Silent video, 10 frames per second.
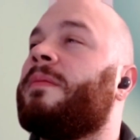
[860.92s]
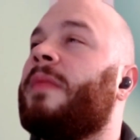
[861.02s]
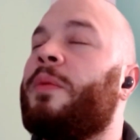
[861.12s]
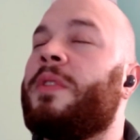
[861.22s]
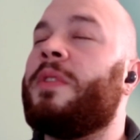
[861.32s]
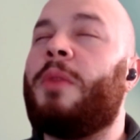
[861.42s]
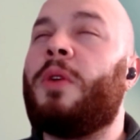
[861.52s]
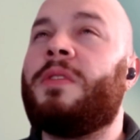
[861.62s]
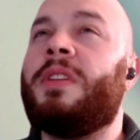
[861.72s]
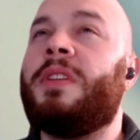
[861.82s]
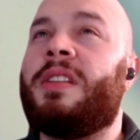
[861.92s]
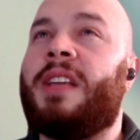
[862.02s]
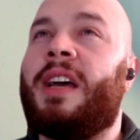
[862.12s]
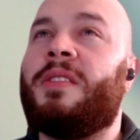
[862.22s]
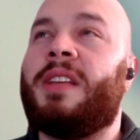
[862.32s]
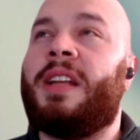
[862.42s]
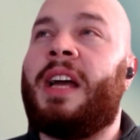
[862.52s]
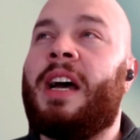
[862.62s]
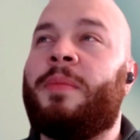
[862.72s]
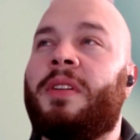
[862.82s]
it was mostly the sounds that
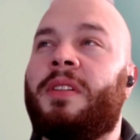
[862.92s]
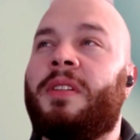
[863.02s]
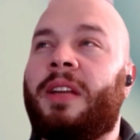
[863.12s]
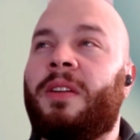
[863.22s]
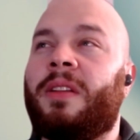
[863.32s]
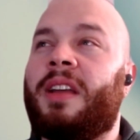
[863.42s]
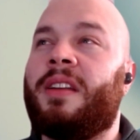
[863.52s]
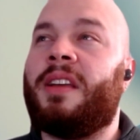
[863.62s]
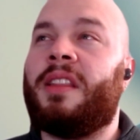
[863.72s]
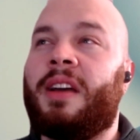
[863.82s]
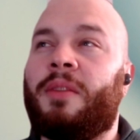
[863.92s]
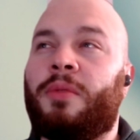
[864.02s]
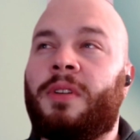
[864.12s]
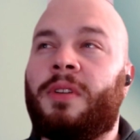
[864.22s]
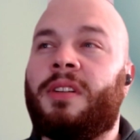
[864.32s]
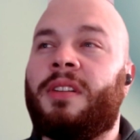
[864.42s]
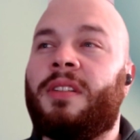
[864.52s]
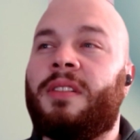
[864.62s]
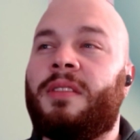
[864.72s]
happened later that night that were